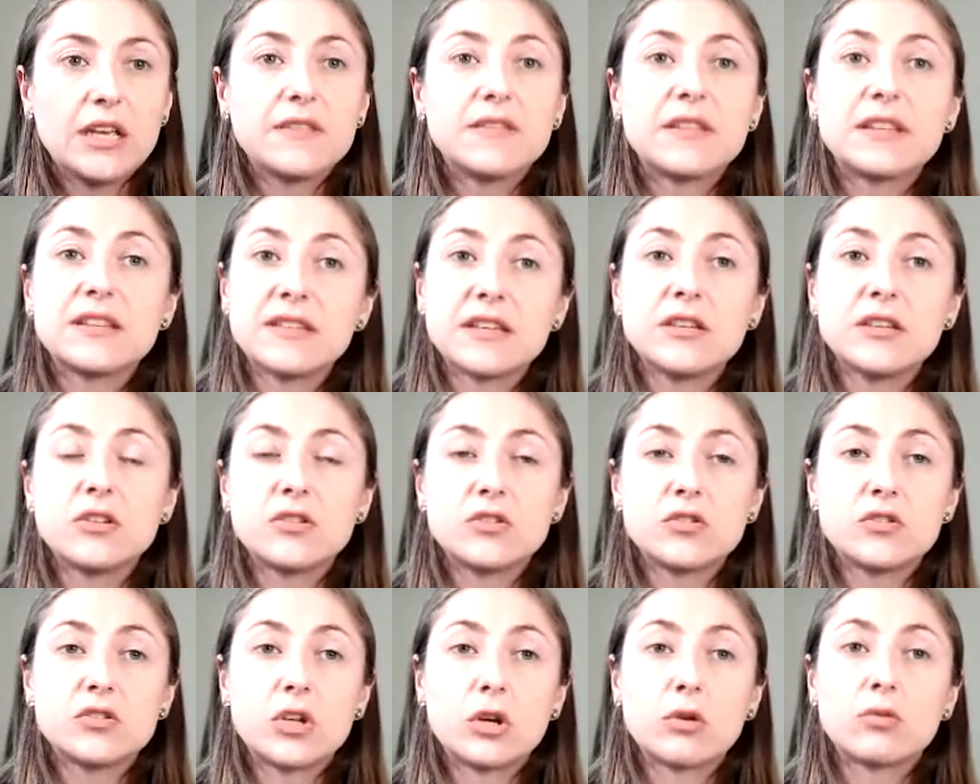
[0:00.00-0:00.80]
the
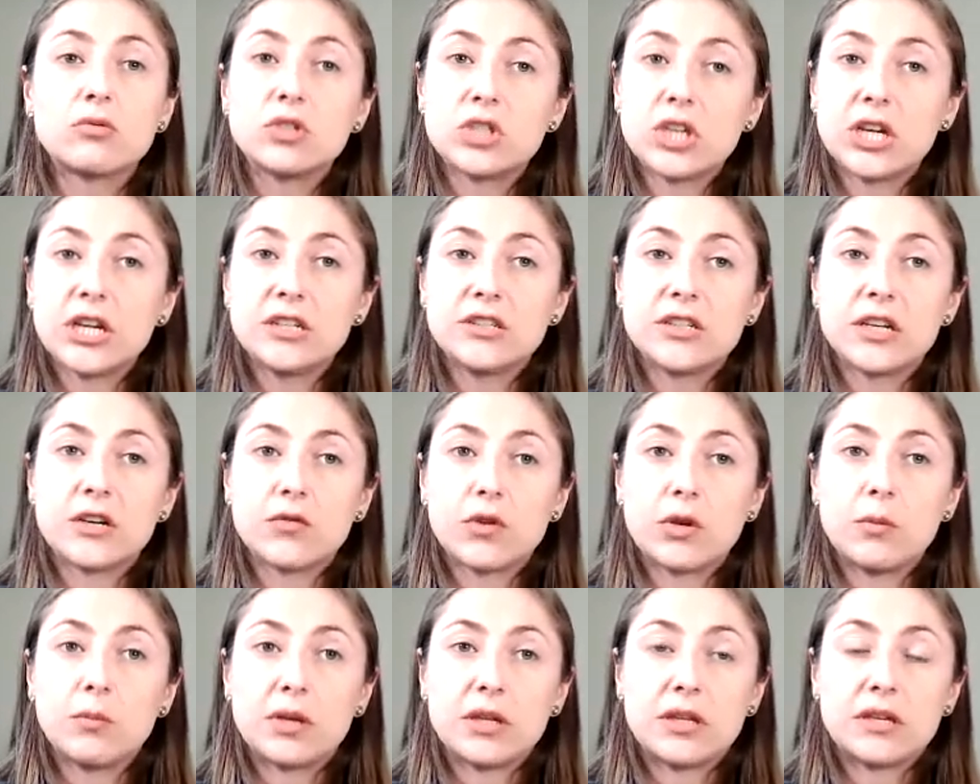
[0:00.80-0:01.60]
signals don't change
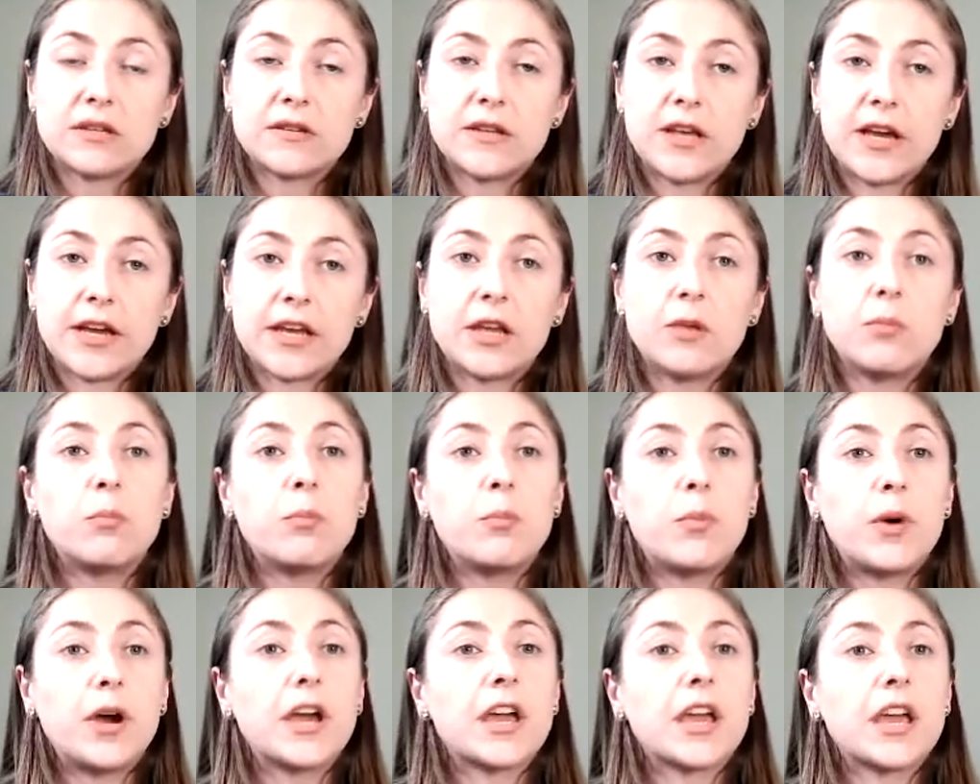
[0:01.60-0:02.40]
every millisecond,
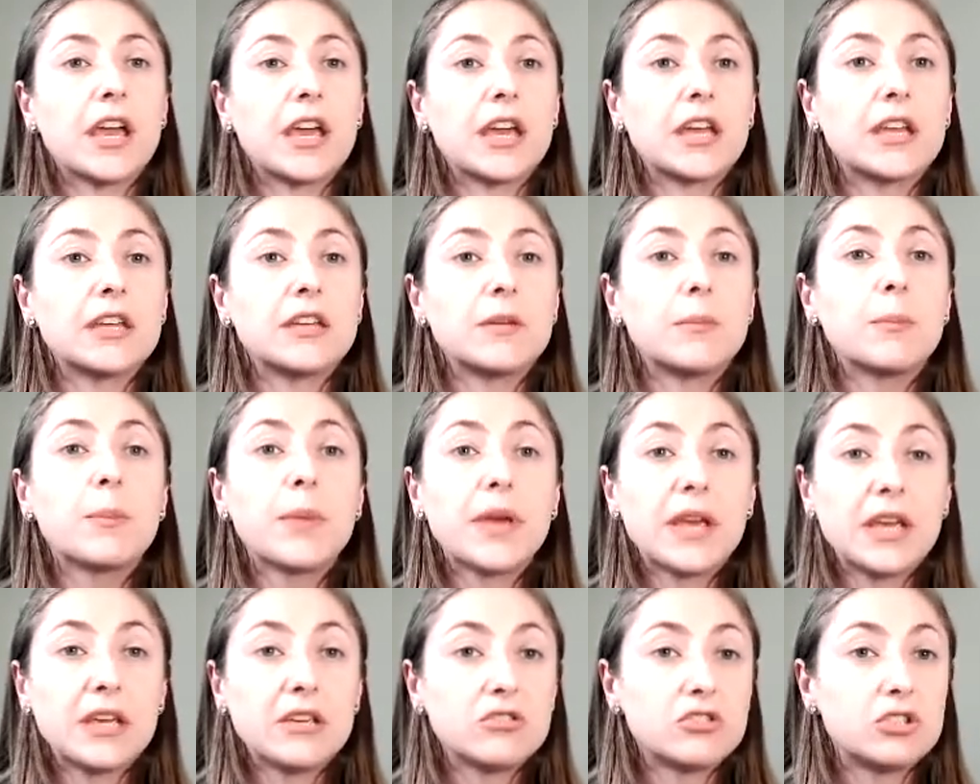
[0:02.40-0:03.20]
but it
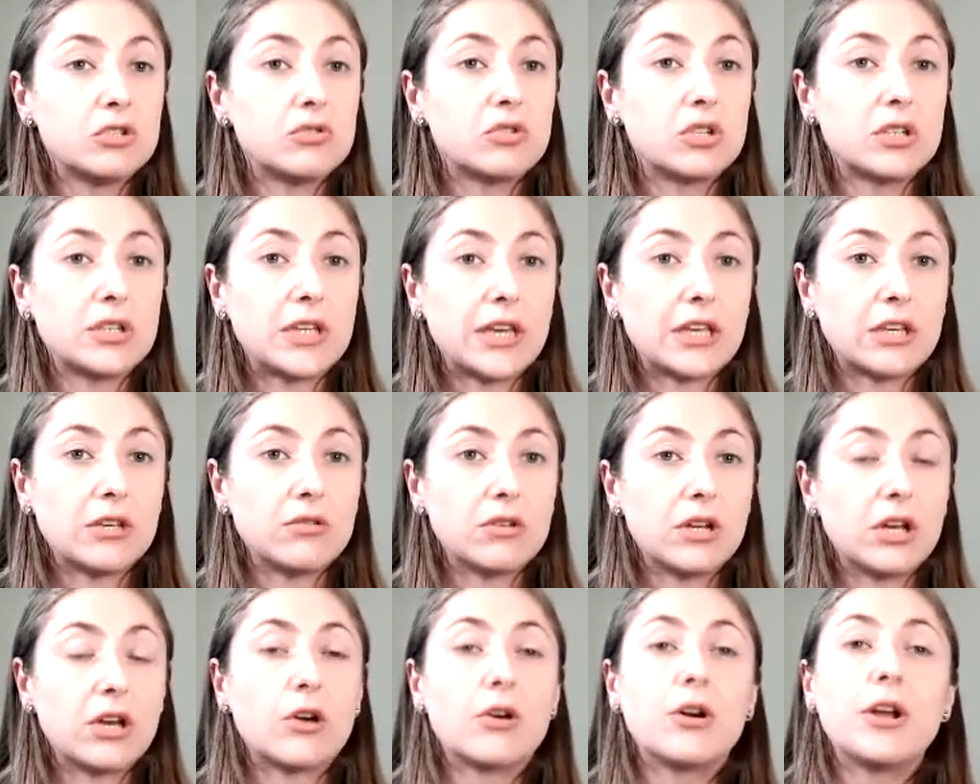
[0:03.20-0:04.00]
pings you to let you
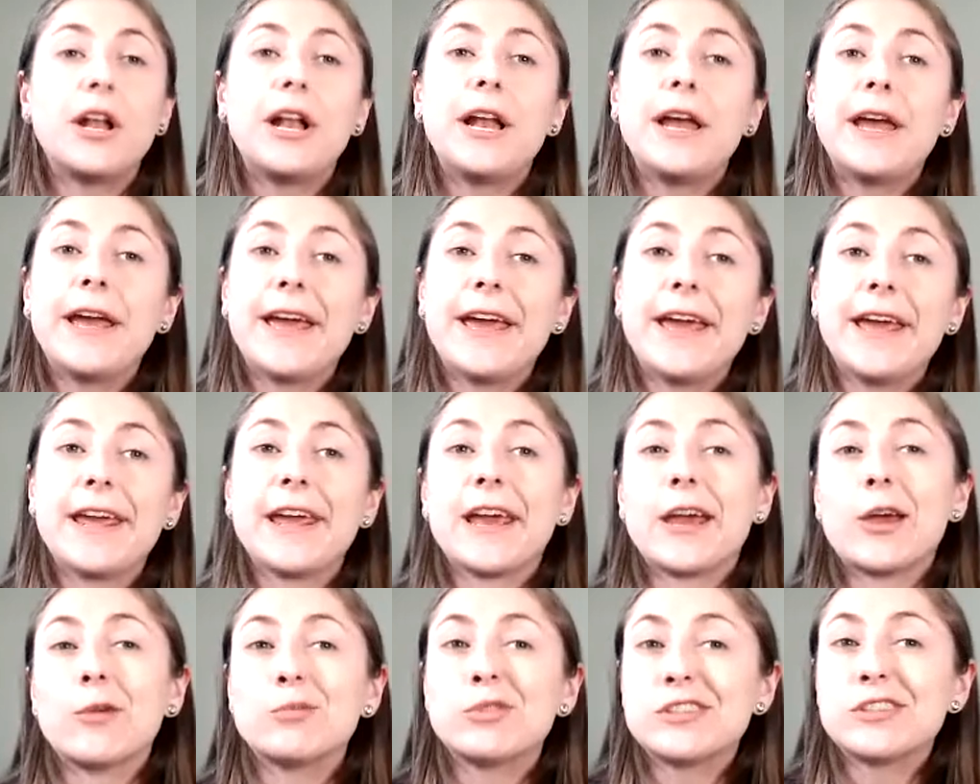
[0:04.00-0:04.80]
know, hey,
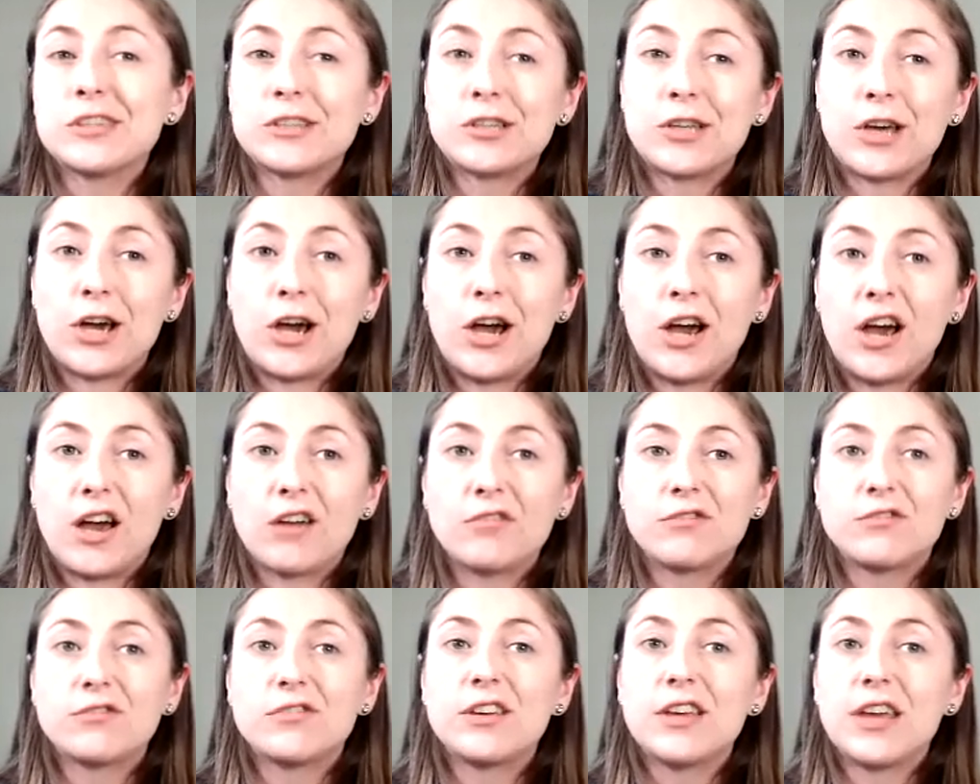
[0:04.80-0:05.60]
I'm still
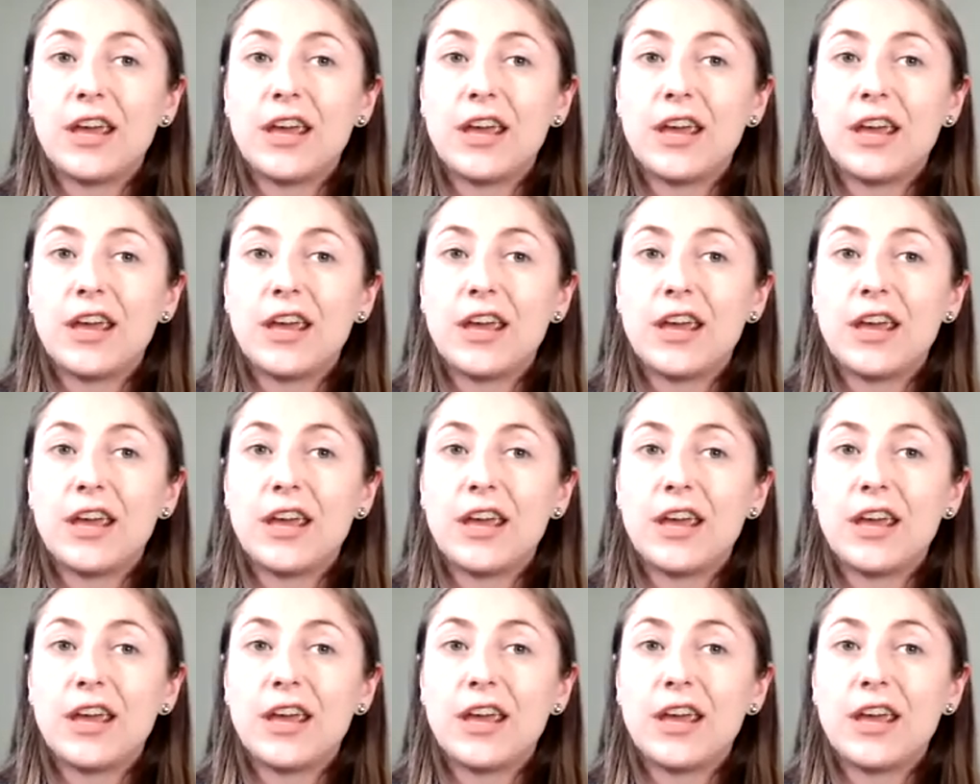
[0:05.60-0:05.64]
off.